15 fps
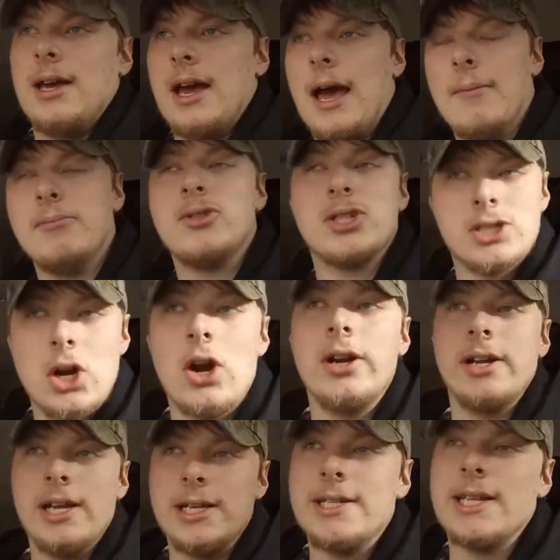I'm
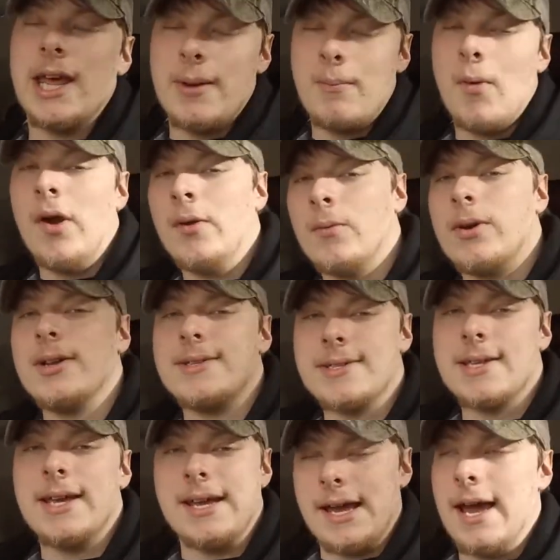starting to get to that point where it's
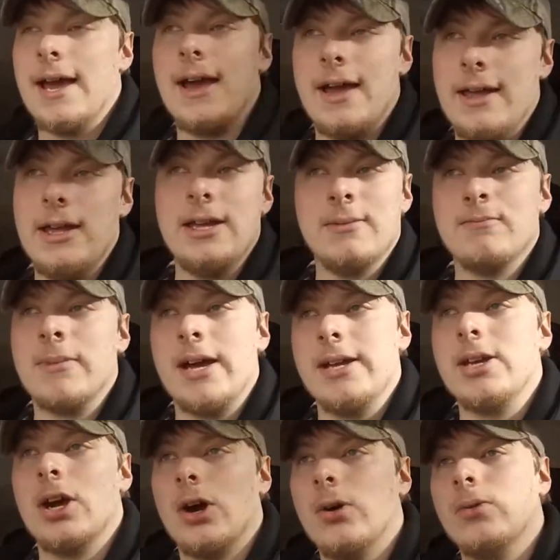like I, it might
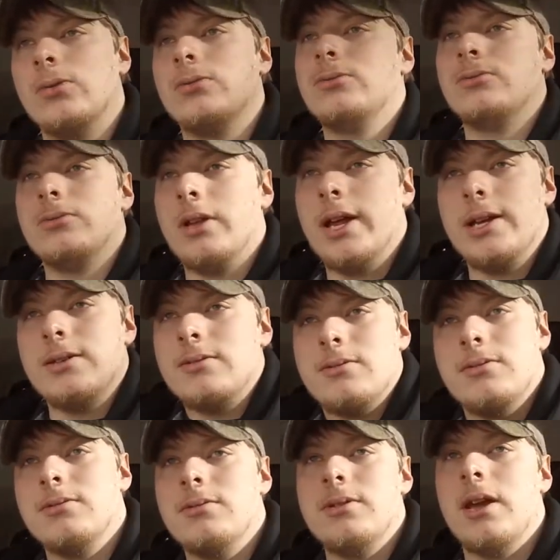go like
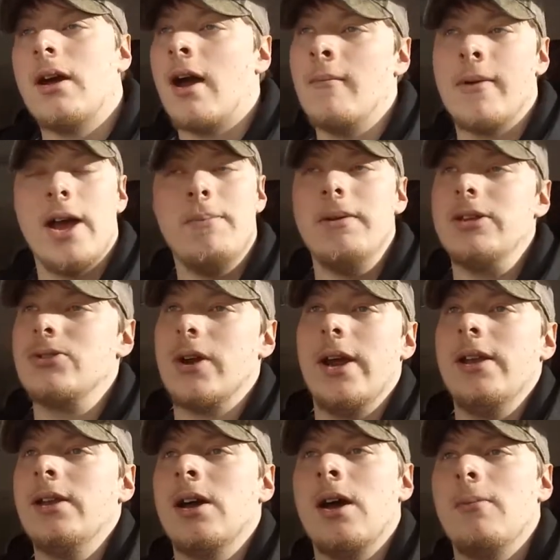might be
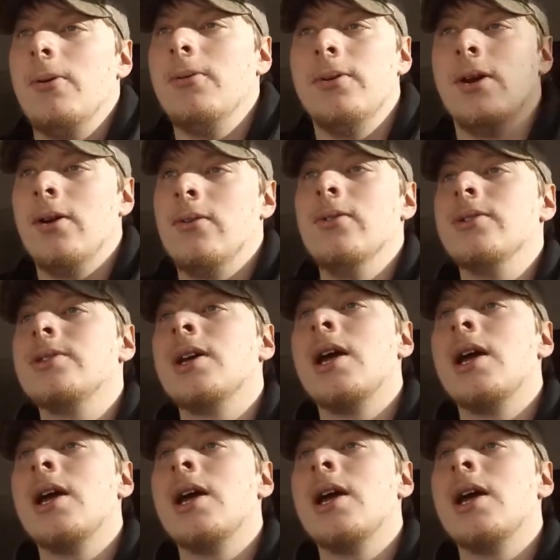trading up, who knows.